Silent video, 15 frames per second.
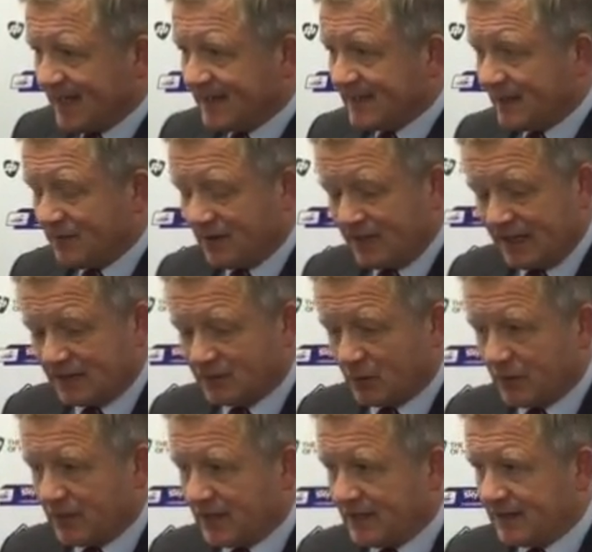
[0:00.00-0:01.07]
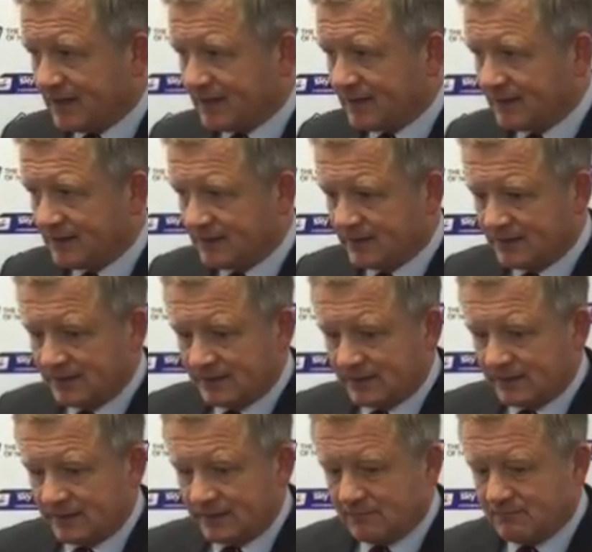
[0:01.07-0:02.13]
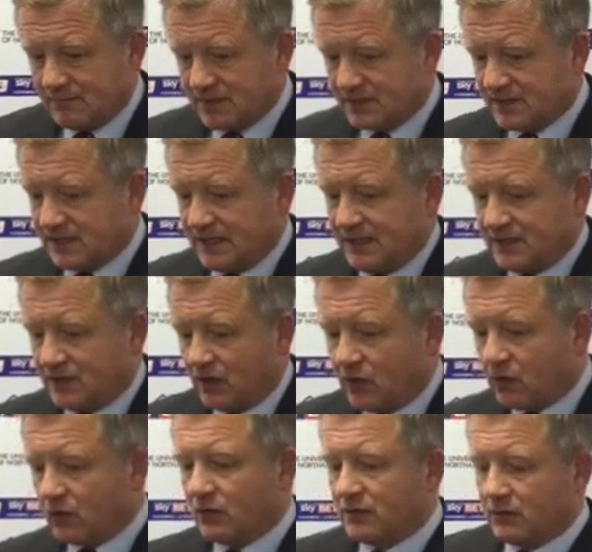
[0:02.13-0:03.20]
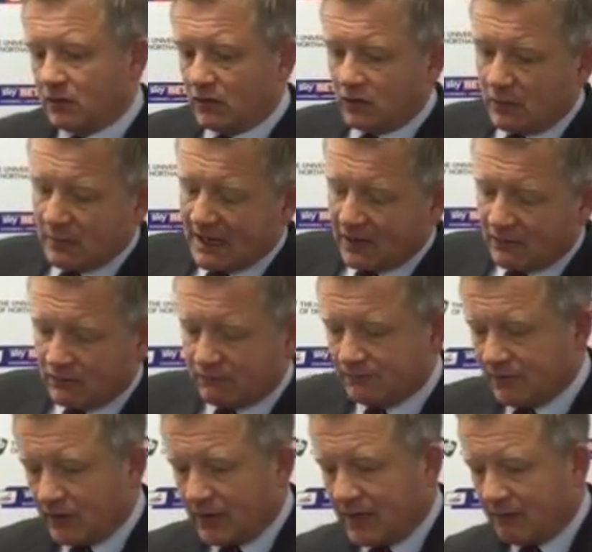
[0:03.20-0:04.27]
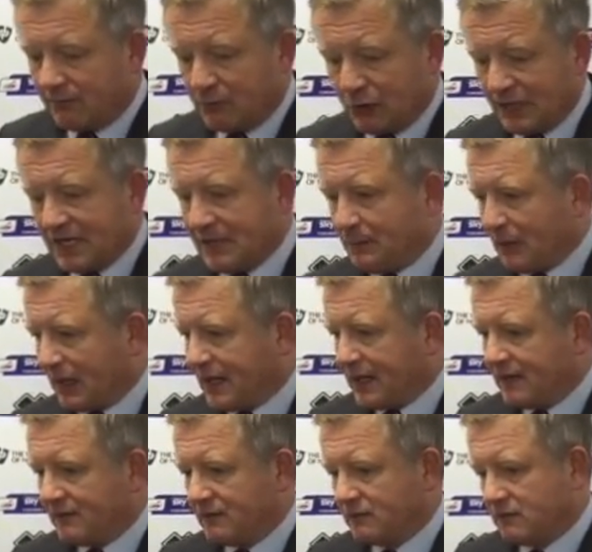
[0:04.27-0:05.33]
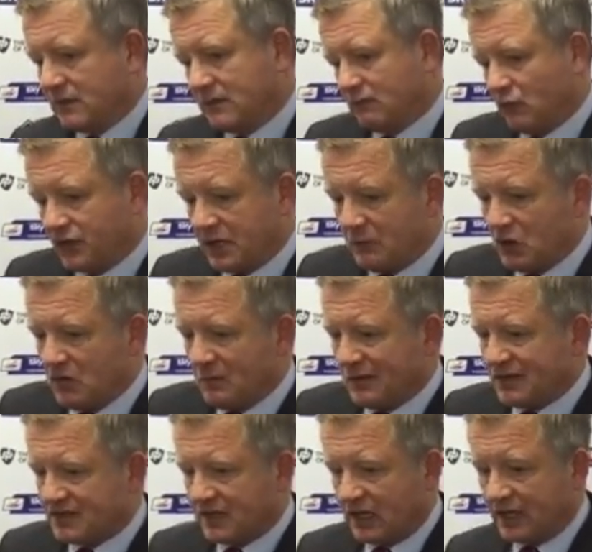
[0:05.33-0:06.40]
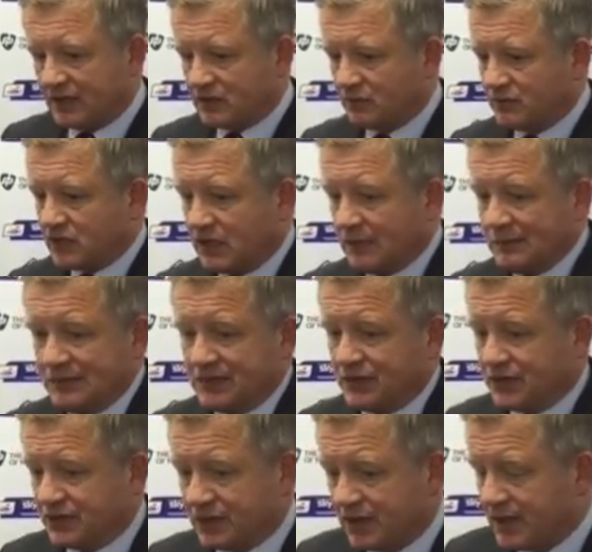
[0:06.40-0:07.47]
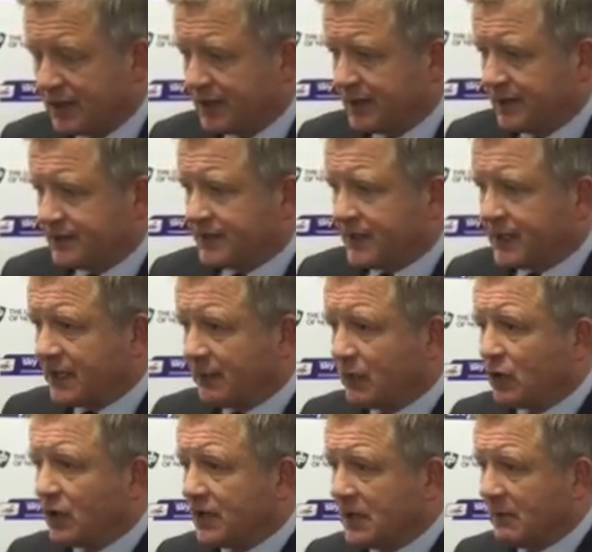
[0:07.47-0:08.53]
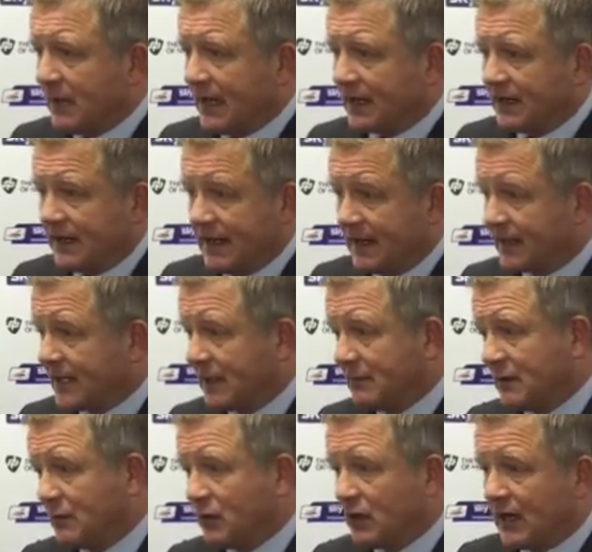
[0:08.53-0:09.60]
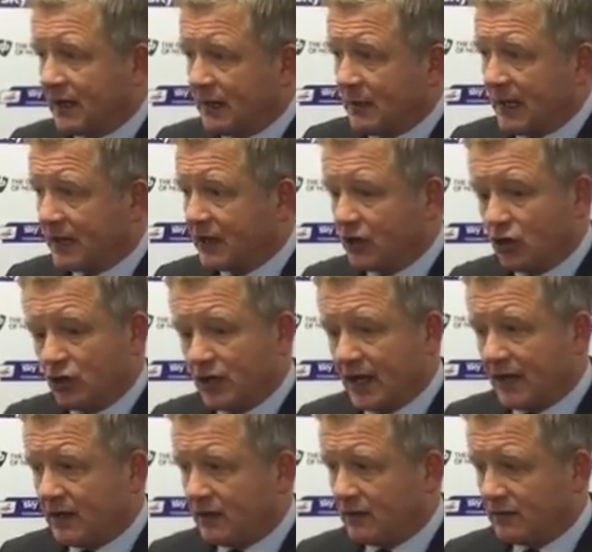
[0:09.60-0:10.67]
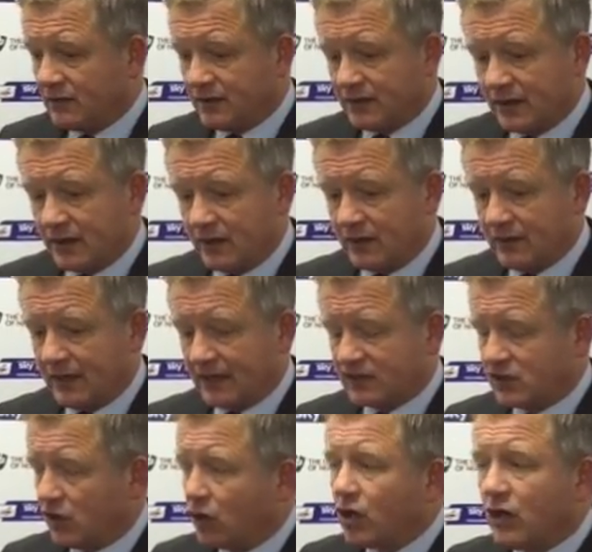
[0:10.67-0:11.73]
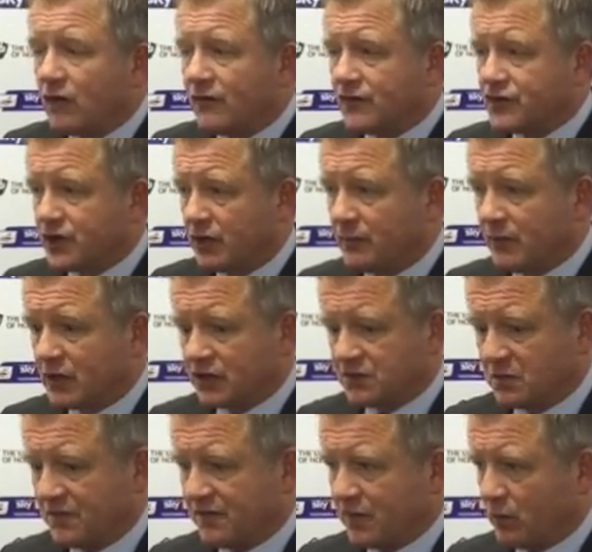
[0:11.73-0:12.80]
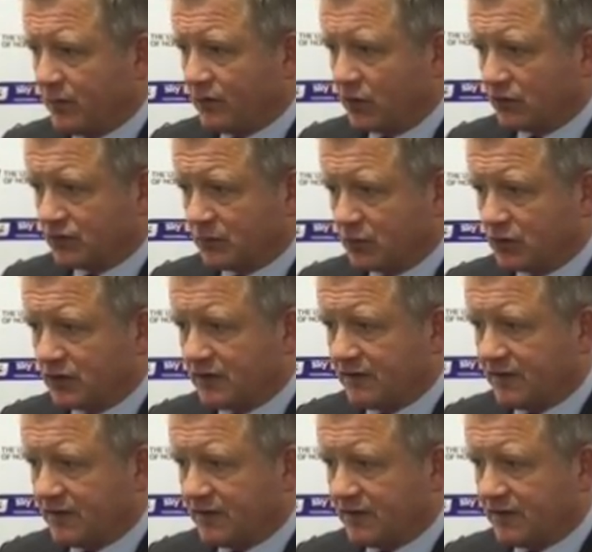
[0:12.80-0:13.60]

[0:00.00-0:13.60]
Yeah, definitely, that's what we needed. As I said, it's not all about, you know, how pretty you play and what your movement's like. Sometimes it's just sticking the ball in the back of the net and keeping the ball out the back of your net, and that's long overdue because we feel we've got some good